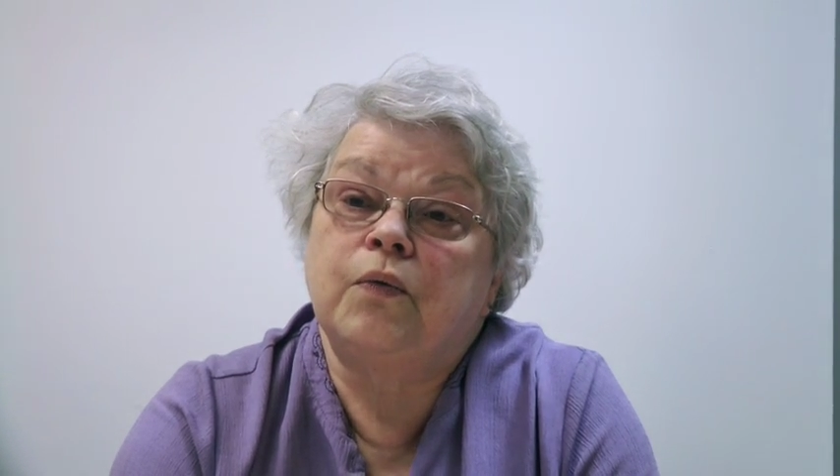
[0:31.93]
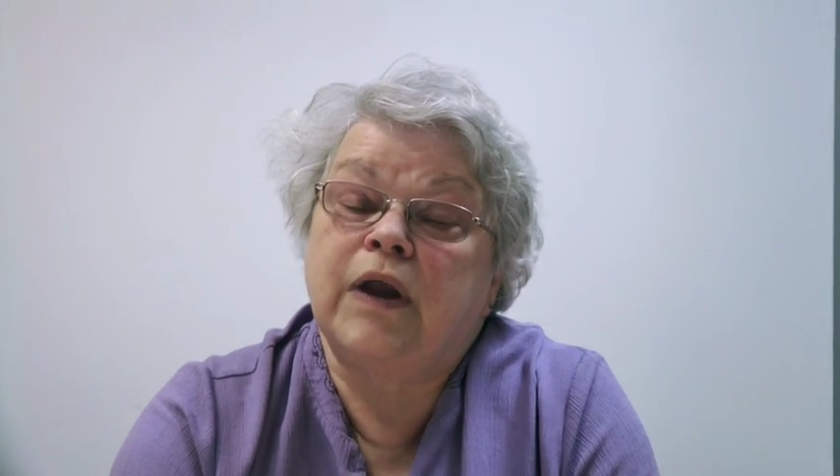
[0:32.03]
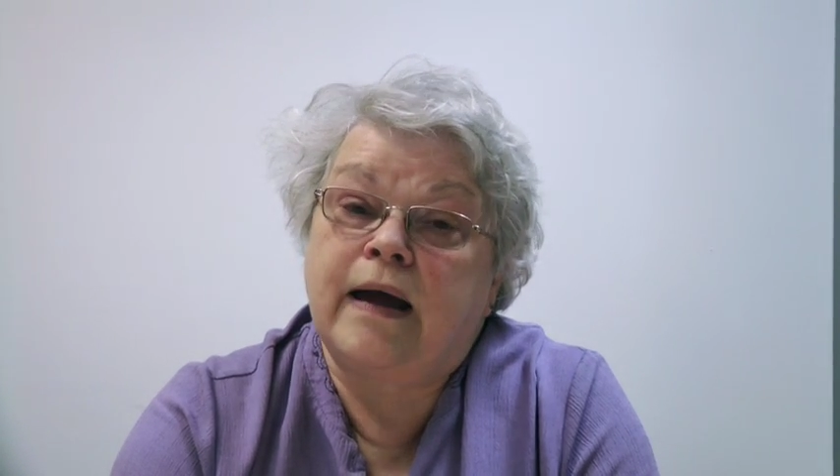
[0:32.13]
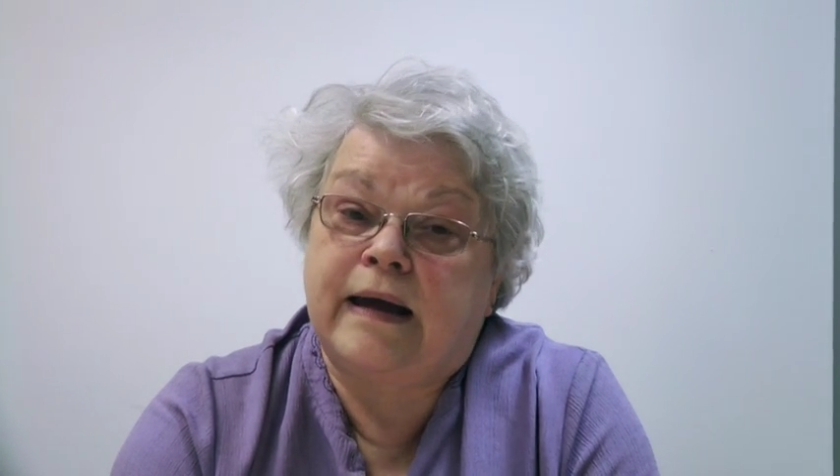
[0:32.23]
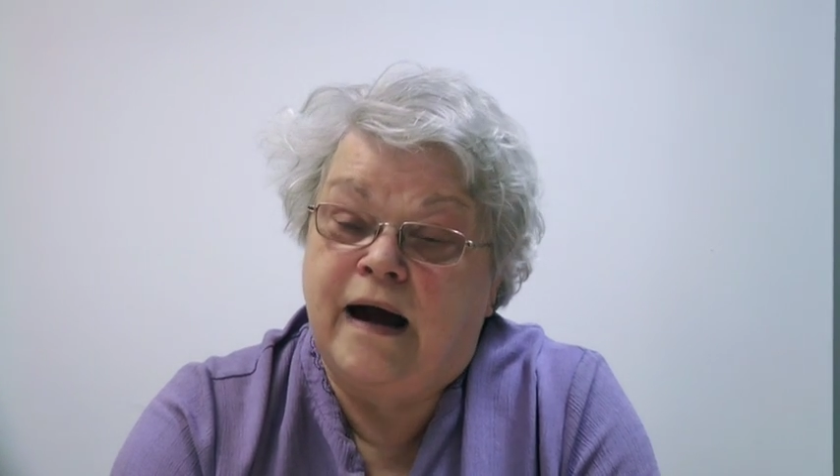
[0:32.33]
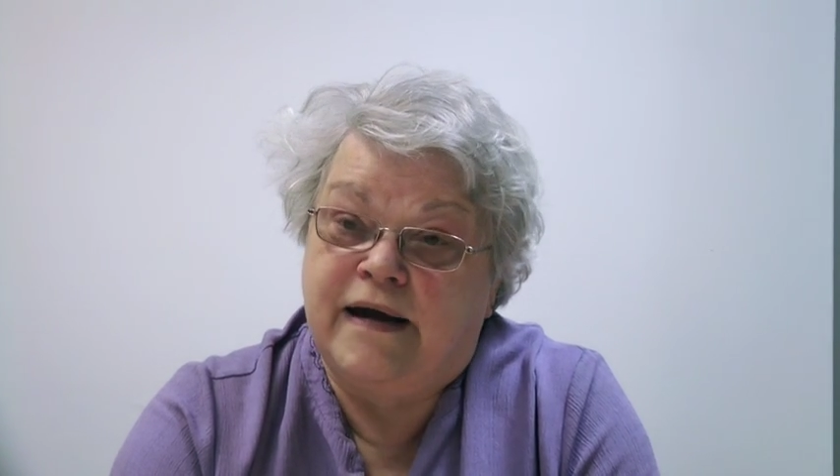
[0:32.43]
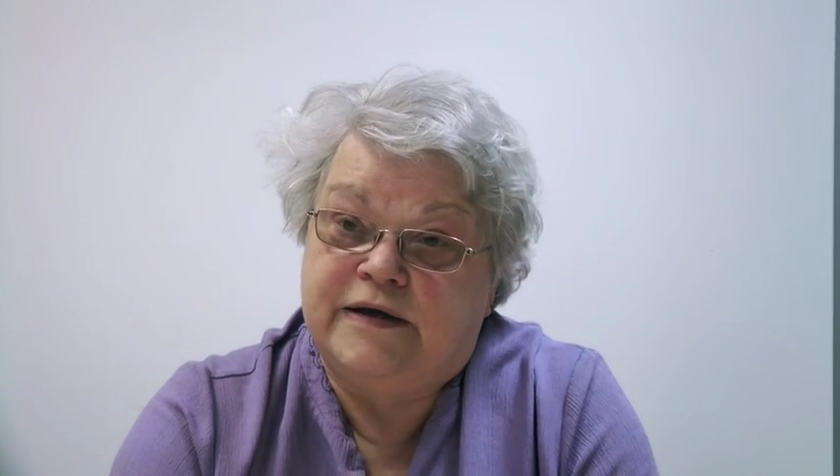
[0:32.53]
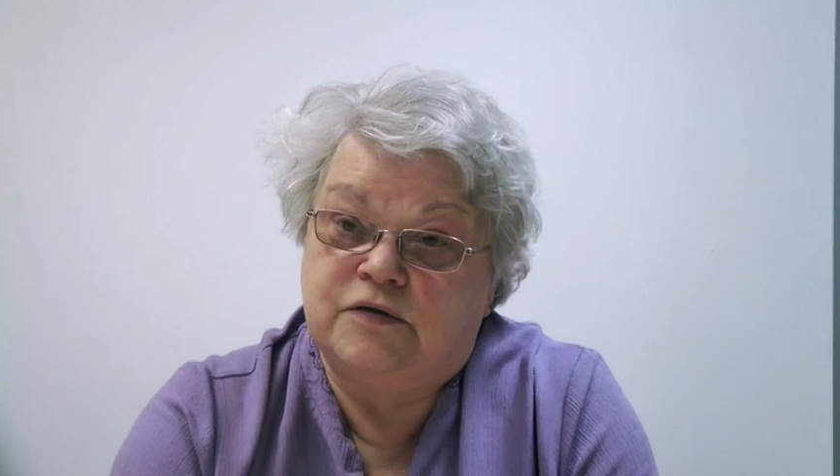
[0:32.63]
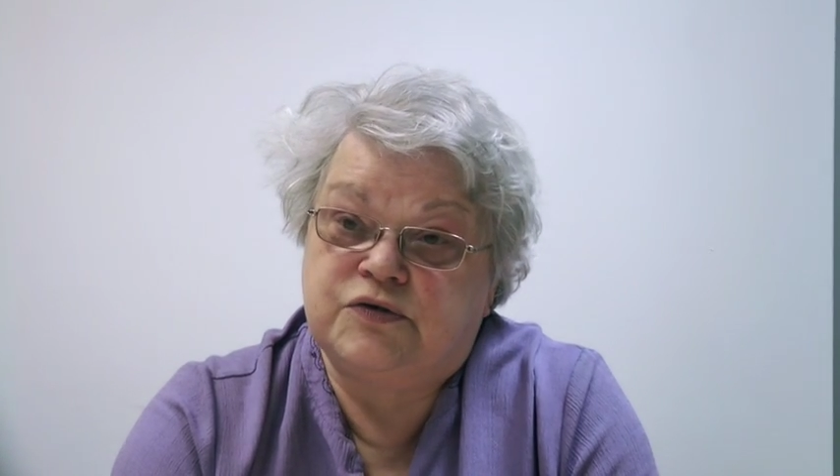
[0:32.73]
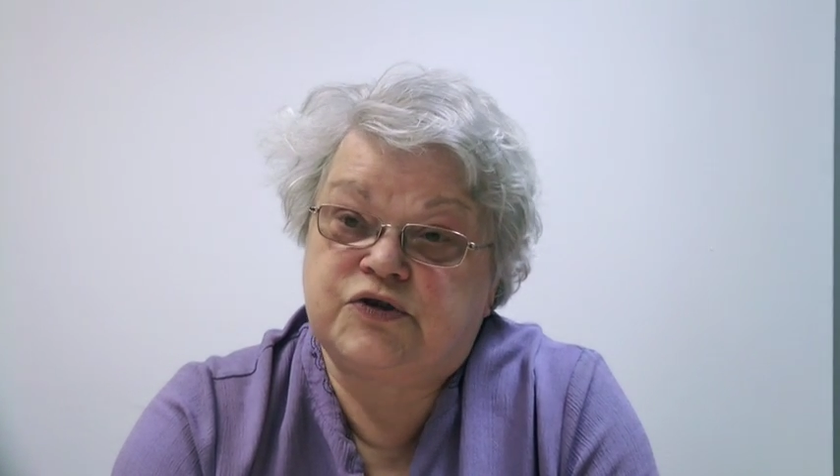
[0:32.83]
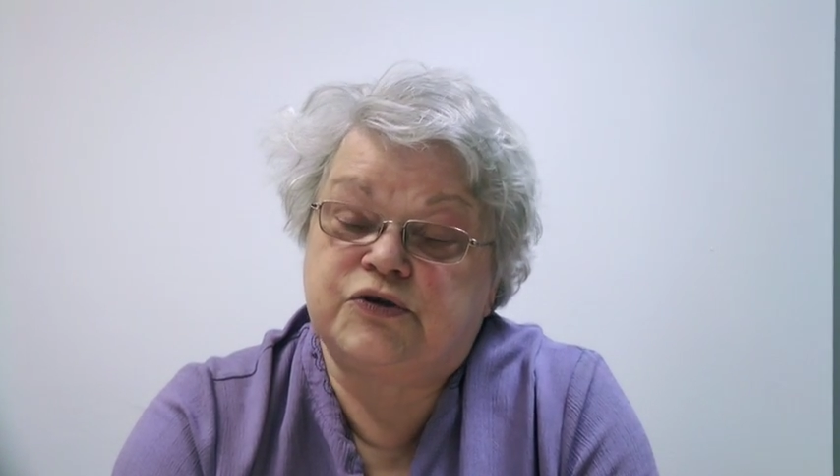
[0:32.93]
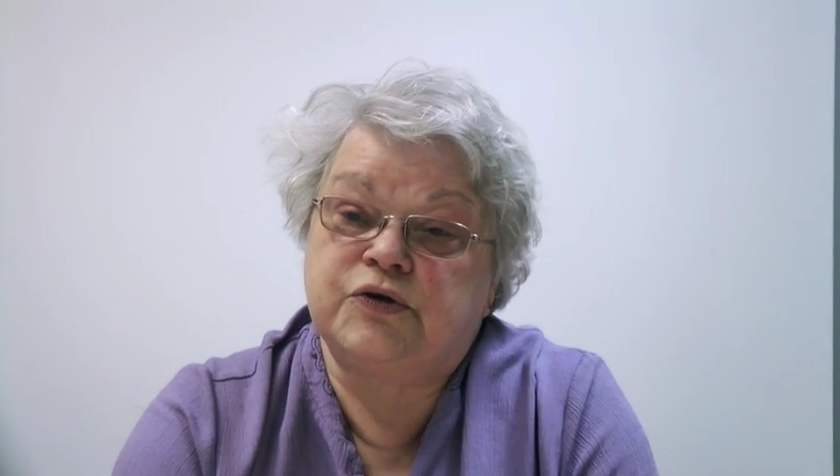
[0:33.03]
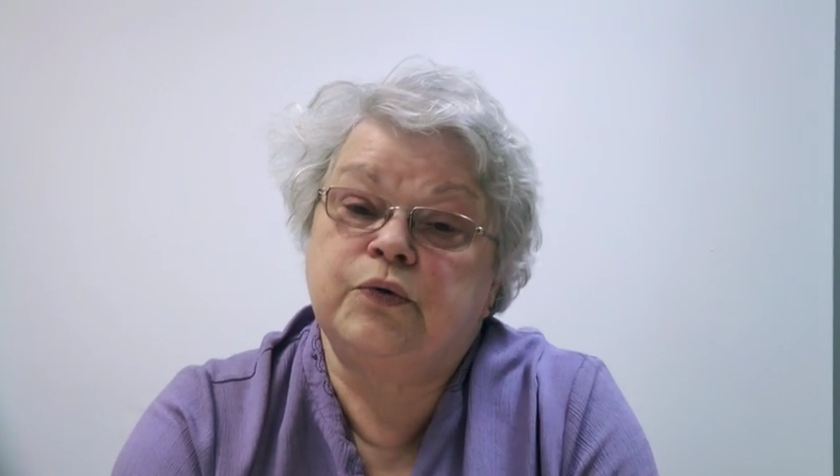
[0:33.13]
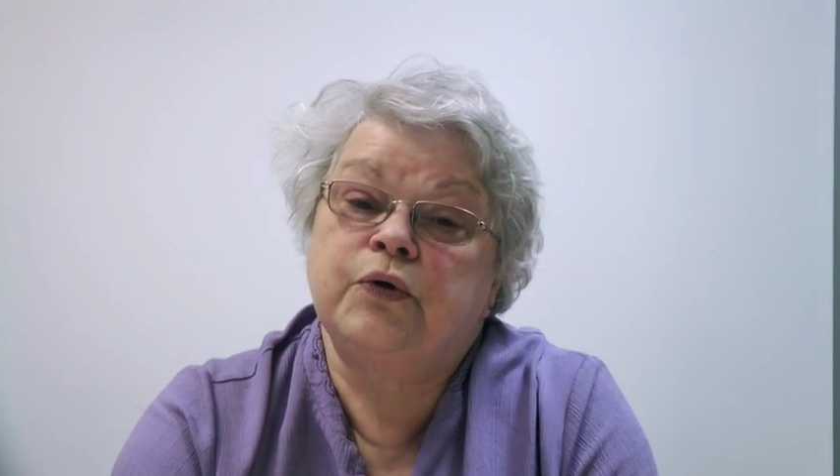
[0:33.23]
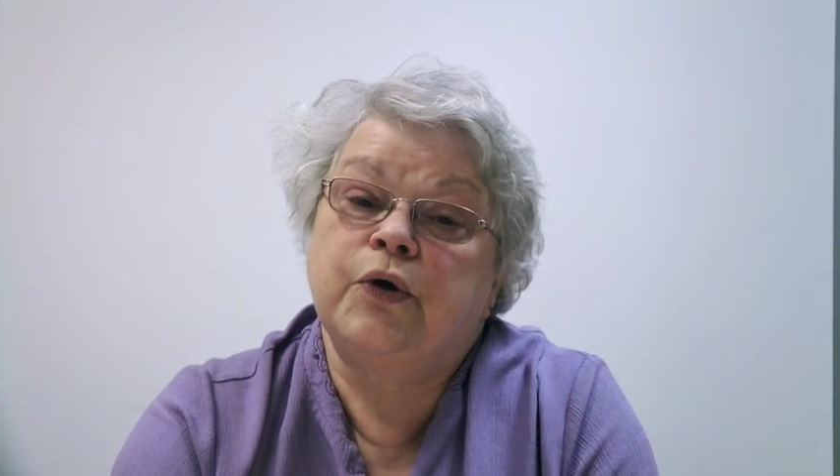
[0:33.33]
like I used
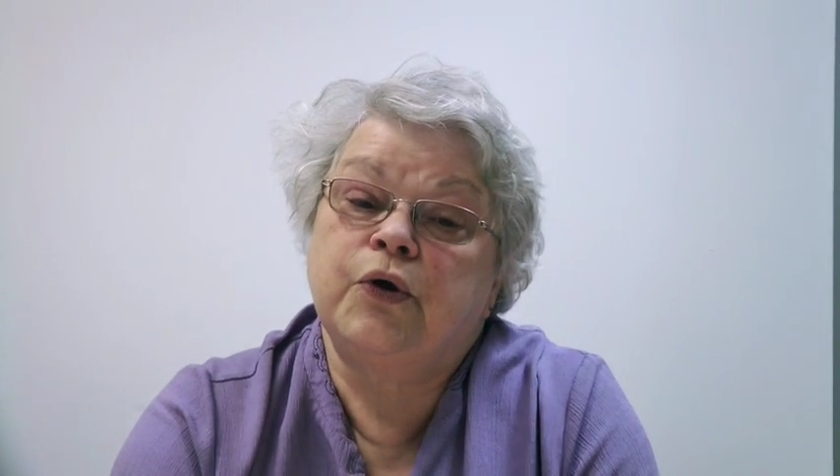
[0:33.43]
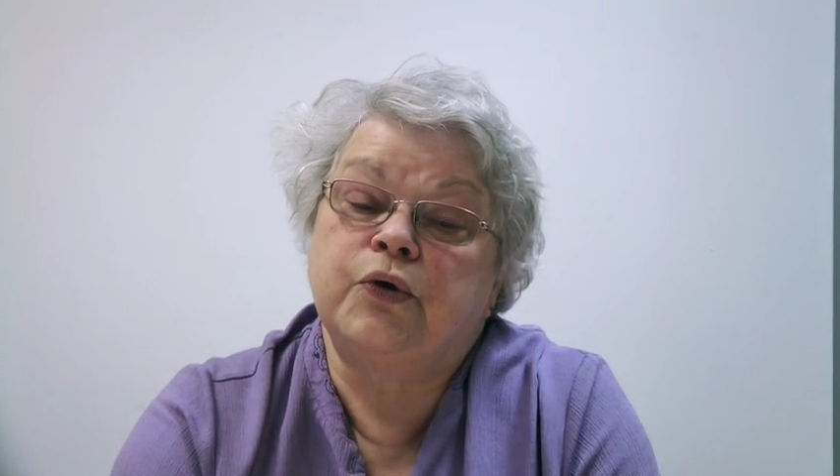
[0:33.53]
to,